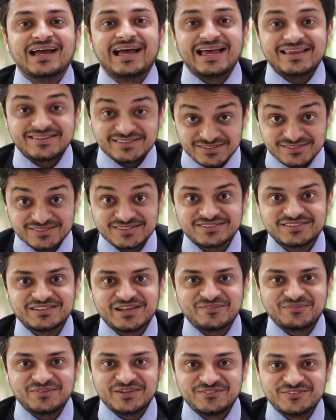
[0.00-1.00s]
As discussed in
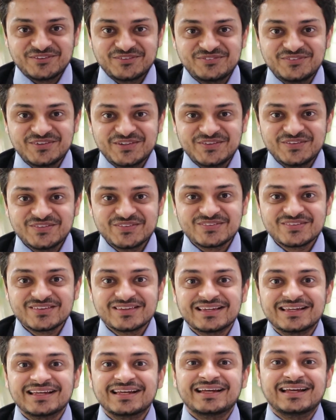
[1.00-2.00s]
our previous videos,
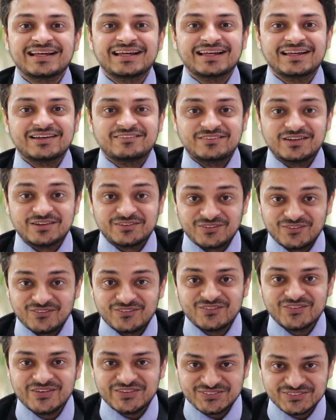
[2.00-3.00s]
we are now
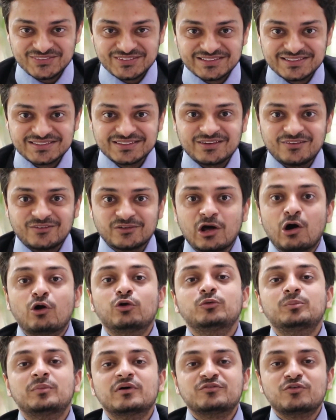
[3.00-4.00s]
going to learn on how
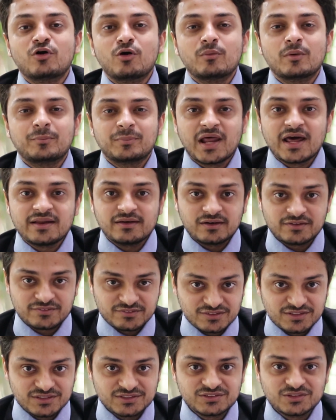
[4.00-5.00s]
to perform a prior art
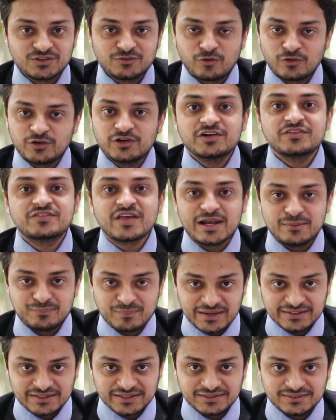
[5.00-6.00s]
search for a design
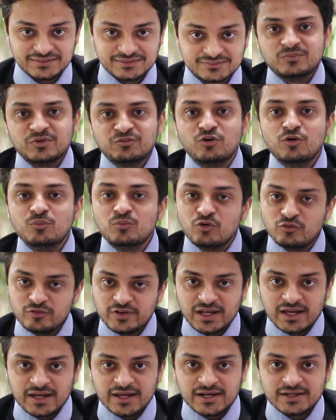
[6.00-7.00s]
patent. Before
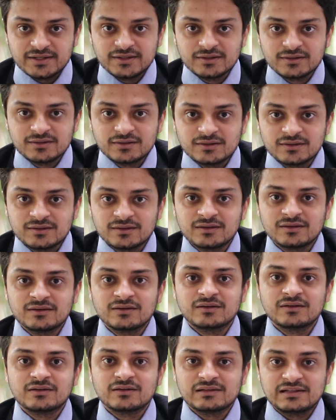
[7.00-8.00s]
moving ahead,
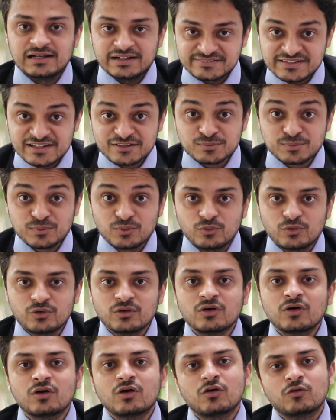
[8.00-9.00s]
let's explore
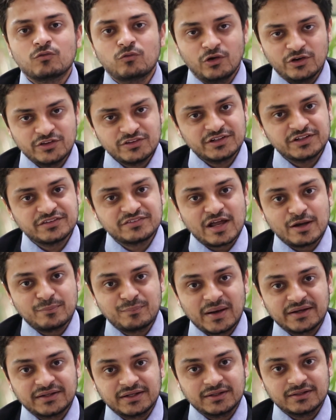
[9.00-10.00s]
what is a design
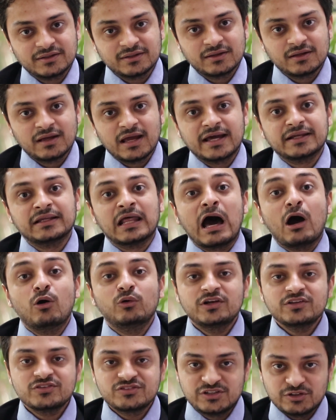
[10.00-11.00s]
patent and how
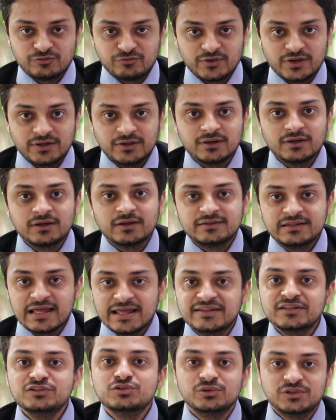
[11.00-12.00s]
it is different
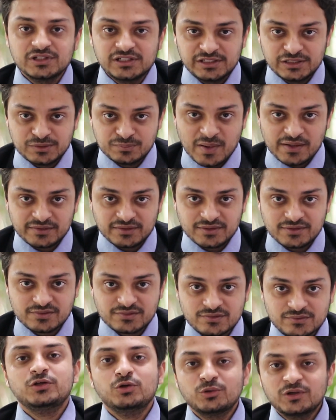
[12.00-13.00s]
than the utility
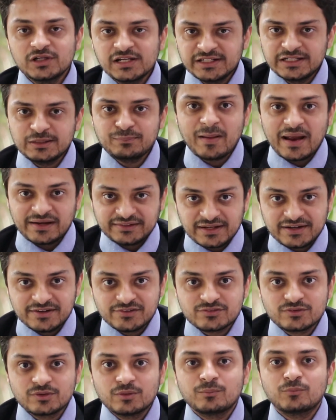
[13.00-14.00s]
patents. Utility
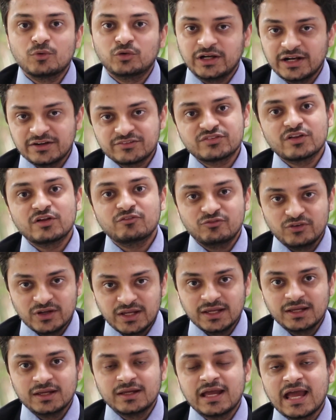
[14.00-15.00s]
patents protects the
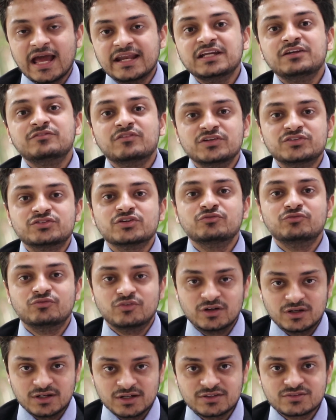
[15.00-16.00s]
way an invention
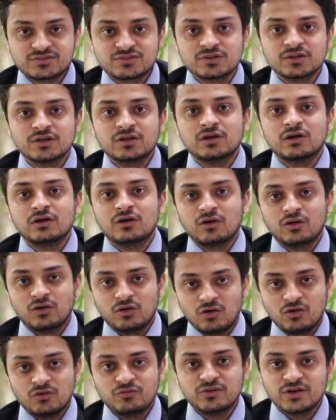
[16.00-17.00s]
works
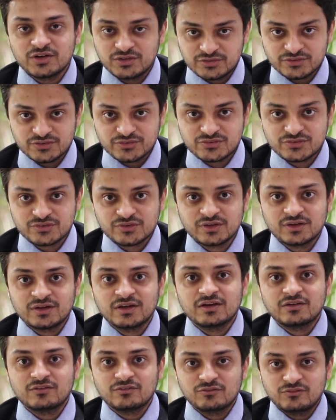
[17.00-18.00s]
or functions,
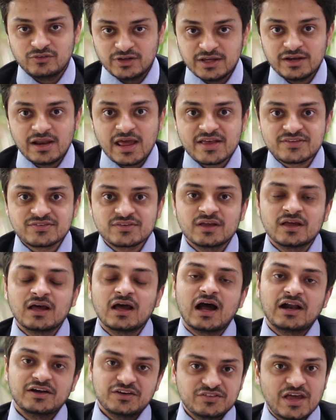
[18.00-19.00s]
whereas
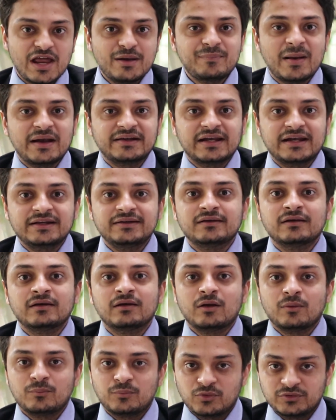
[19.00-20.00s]
a design patent
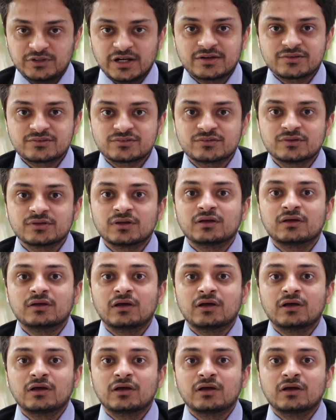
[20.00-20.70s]
protects